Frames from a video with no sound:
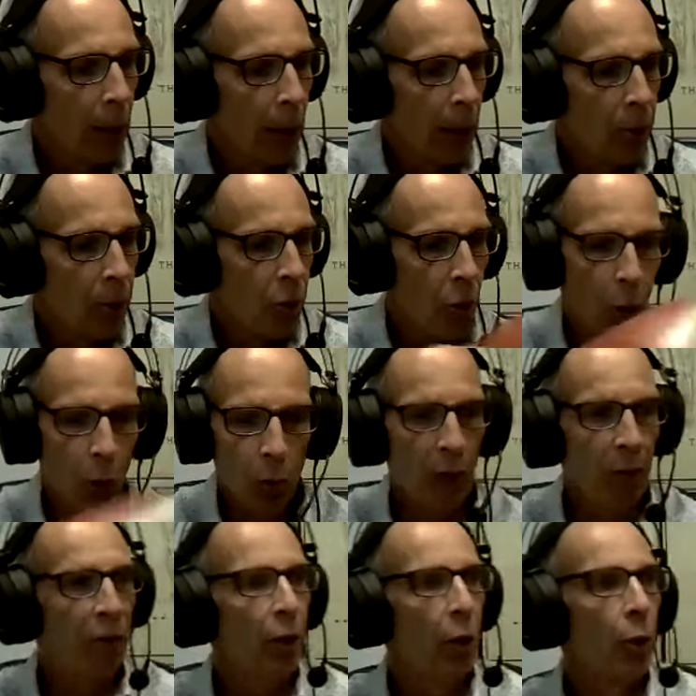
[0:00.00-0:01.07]
And so
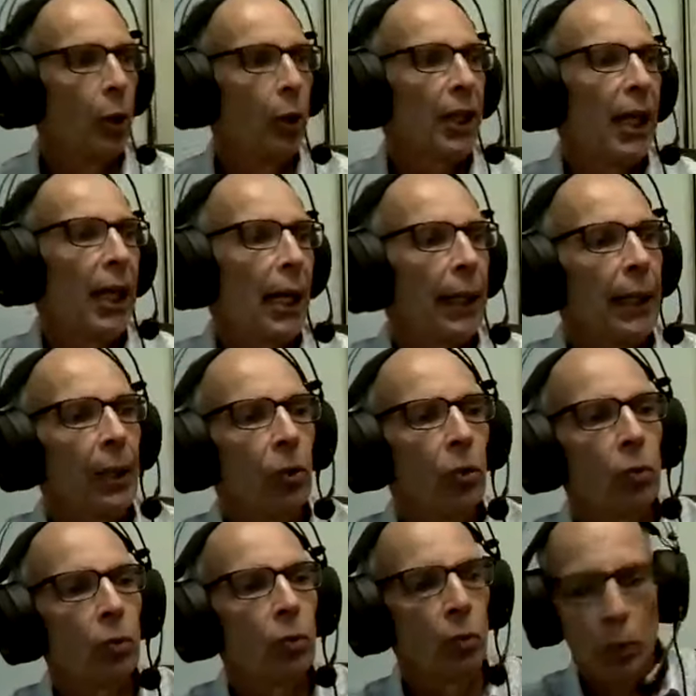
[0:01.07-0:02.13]
if you look at it,
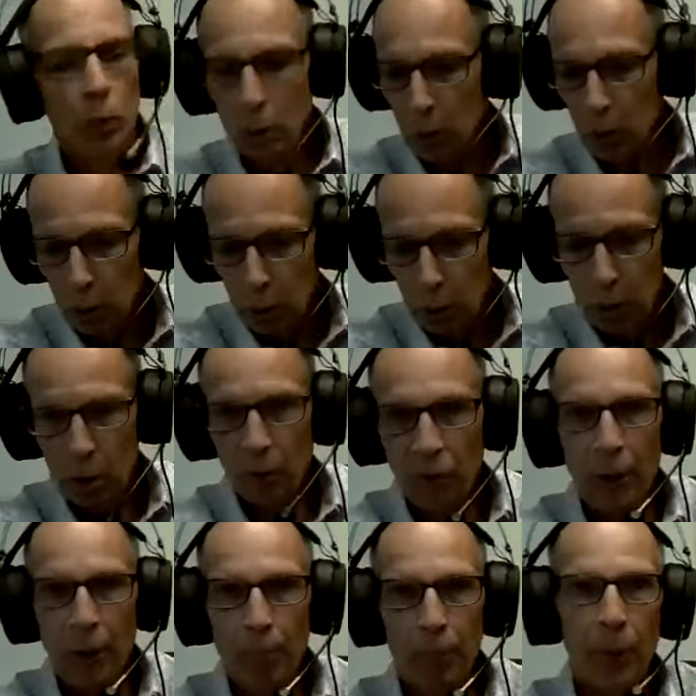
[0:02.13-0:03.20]
if
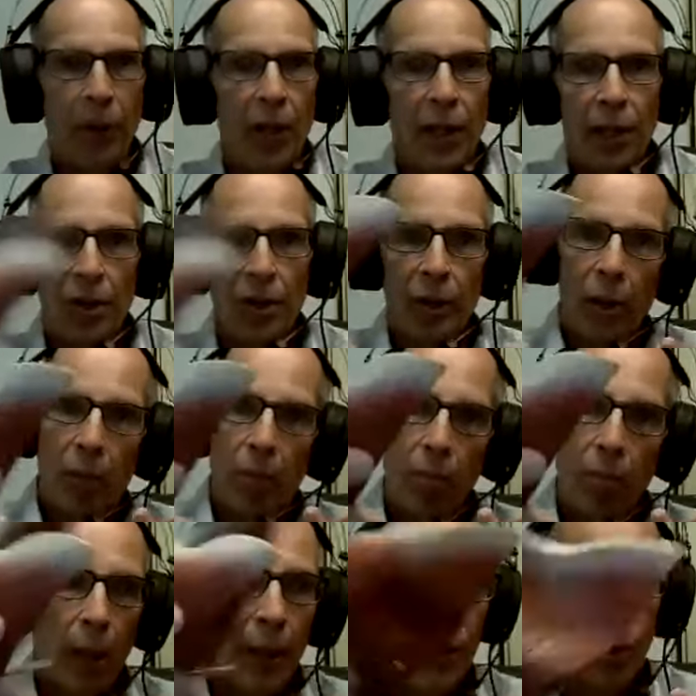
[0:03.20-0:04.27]
I put this
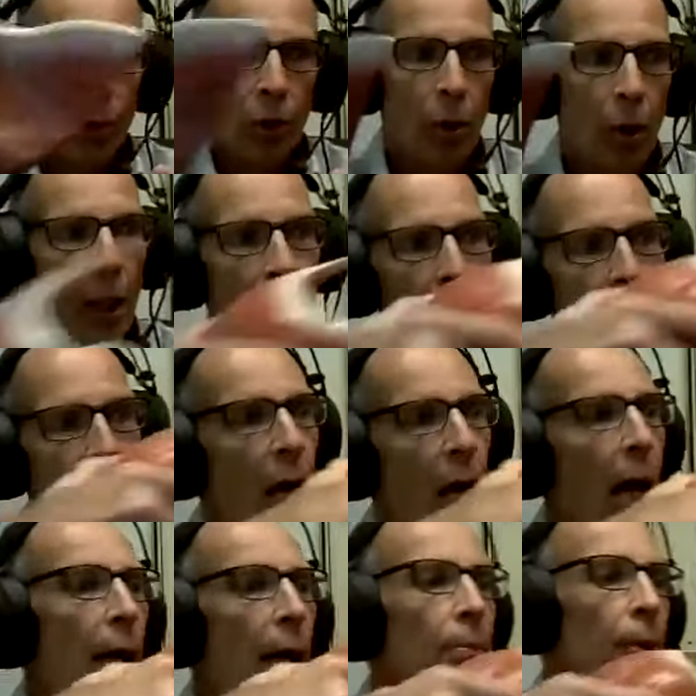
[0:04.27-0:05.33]
muscle on
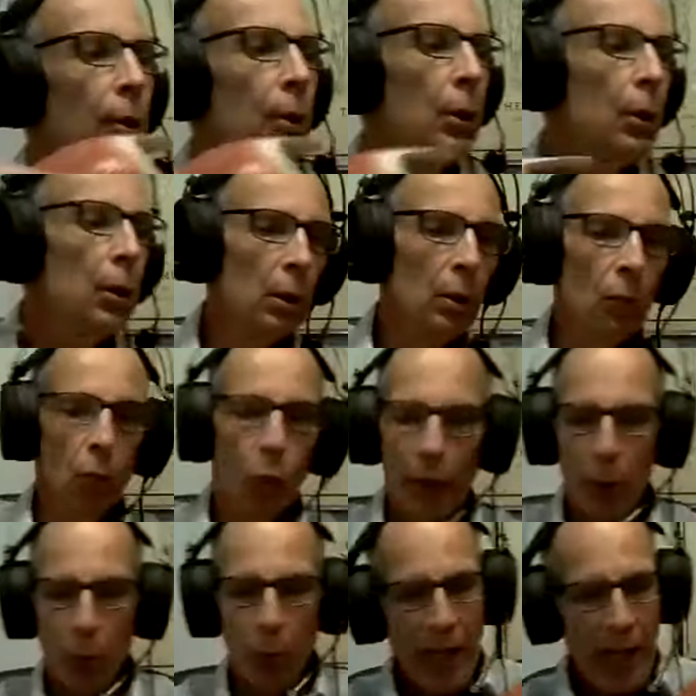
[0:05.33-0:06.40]
top, what
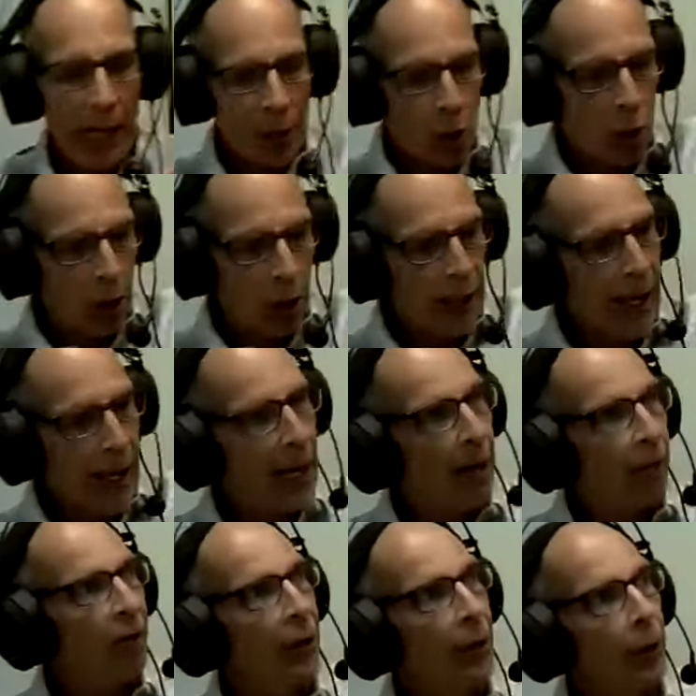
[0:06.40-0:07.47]
do we actually
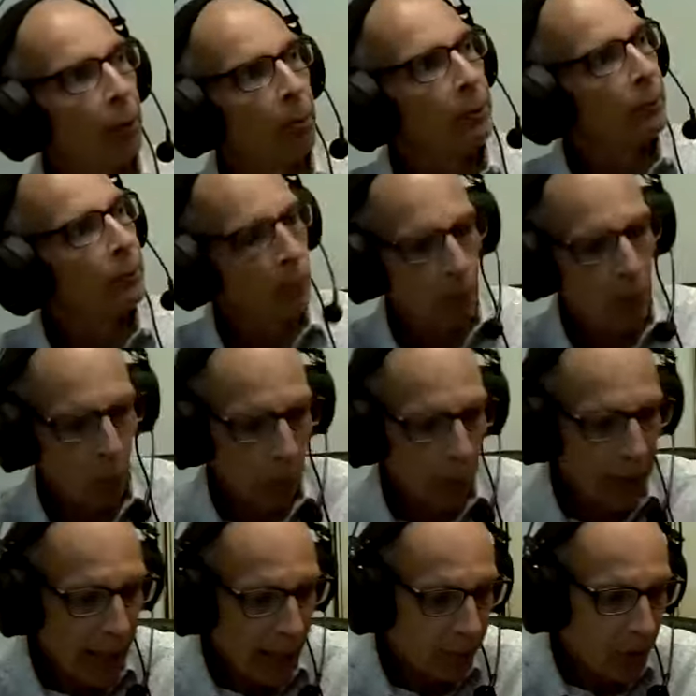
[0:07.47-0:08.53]
have here? Well,
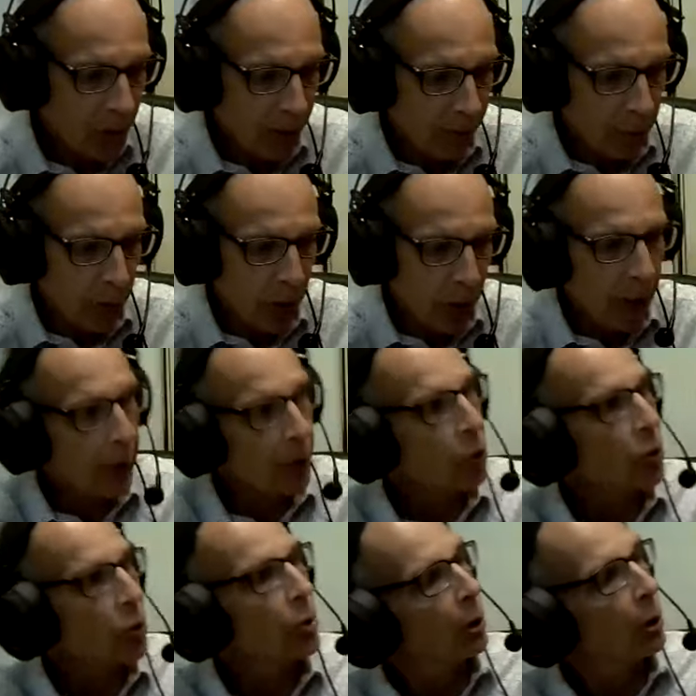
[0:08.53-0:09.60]
we have several
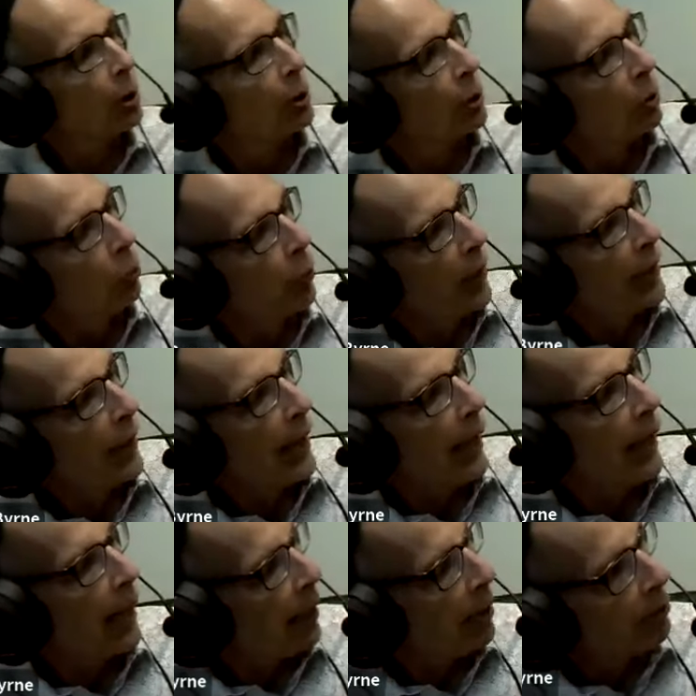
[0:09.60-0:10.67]
things. We
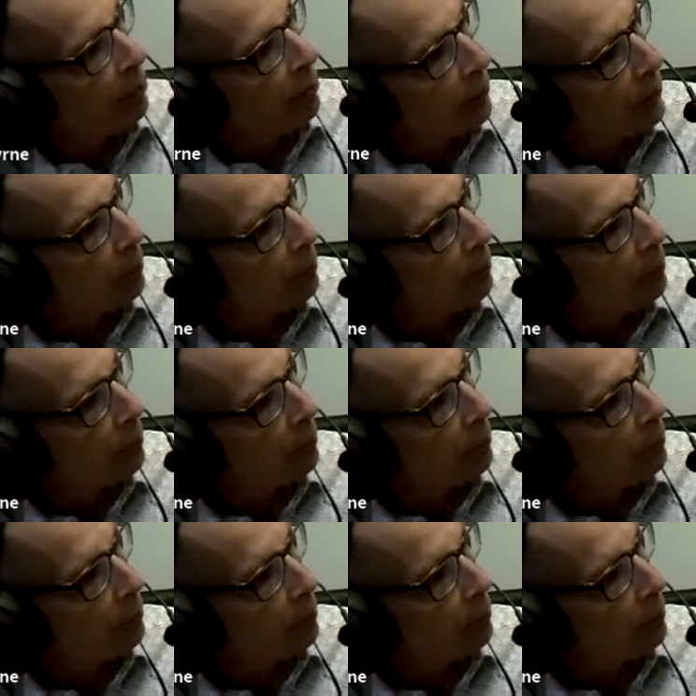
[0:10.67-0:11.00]
have